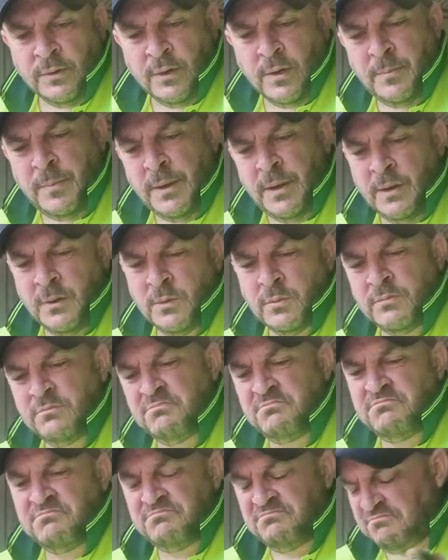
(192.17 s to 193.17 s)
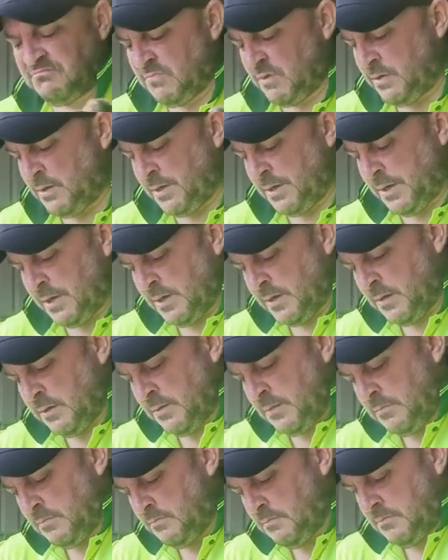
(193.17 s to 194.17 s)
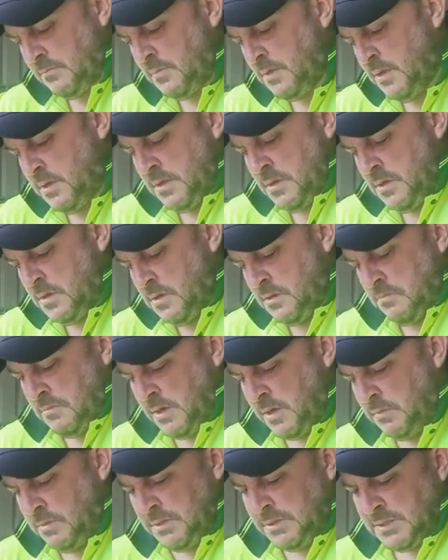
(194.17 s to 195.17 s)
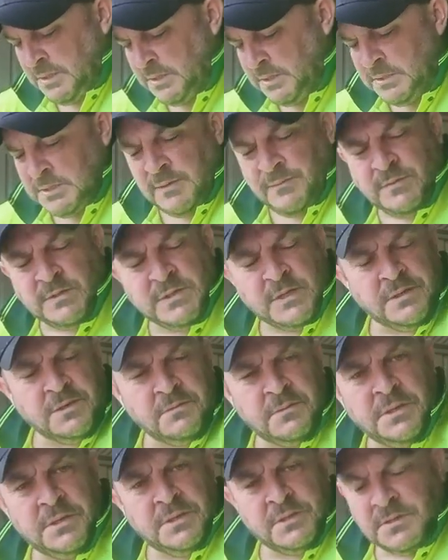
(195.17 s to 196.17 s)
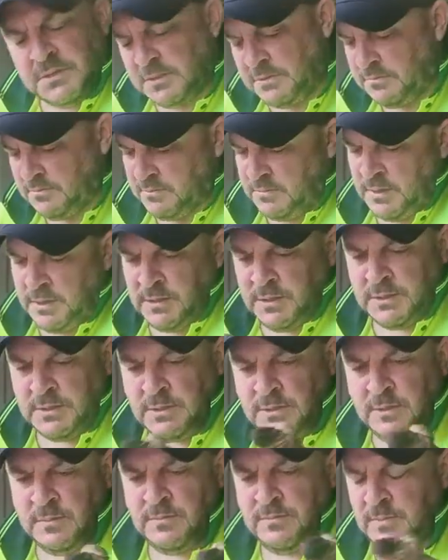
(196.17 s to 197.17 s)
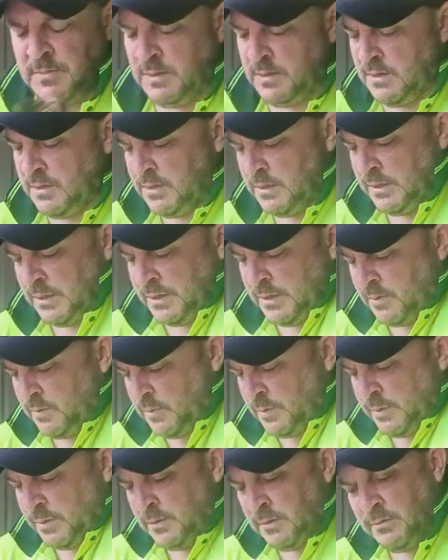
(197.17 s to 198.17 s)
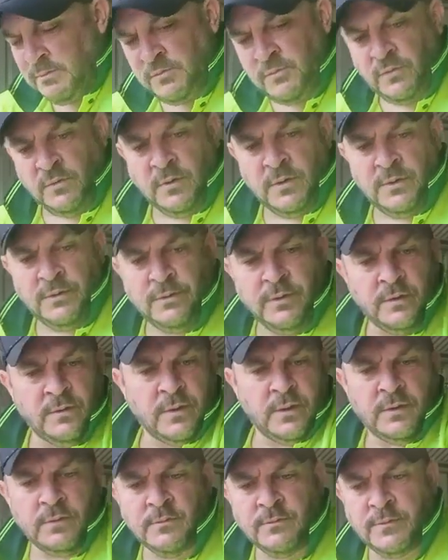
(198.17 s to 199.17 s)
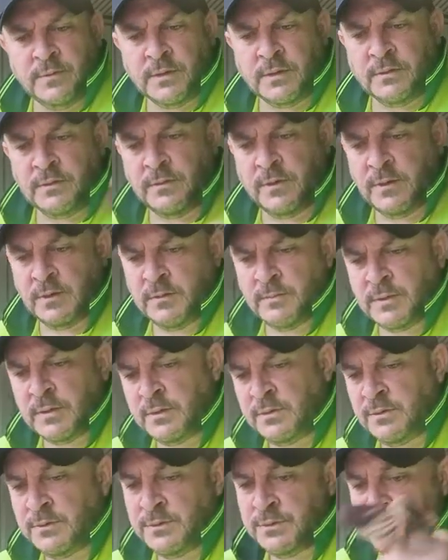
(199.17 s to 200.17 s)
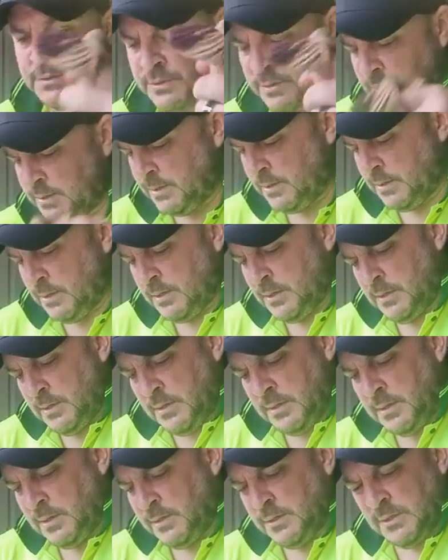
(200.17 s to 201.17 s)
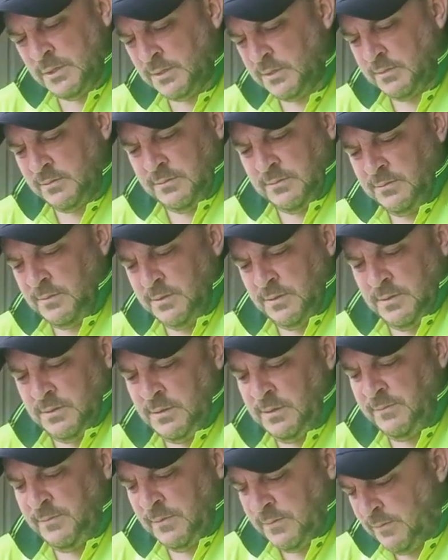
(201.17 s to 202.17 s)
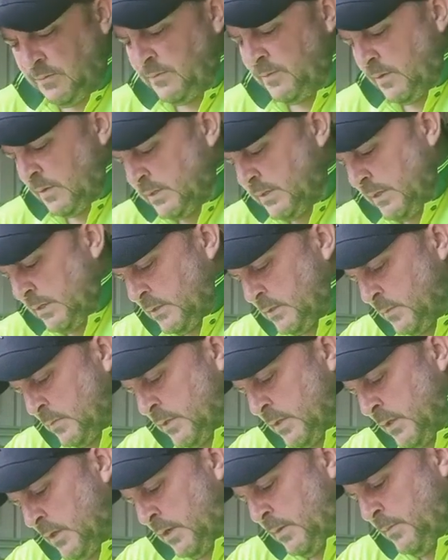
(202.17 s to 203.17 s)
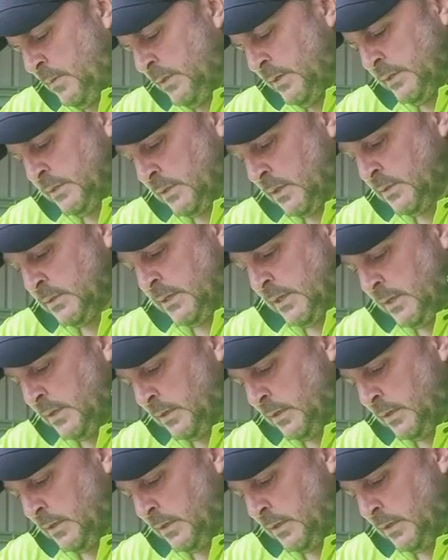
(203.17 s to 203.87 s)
about, I don't know, maybe 6-7 centimeters at a time. You don't want to try and do the whole fucking thing, because you've got to take some time, and this does take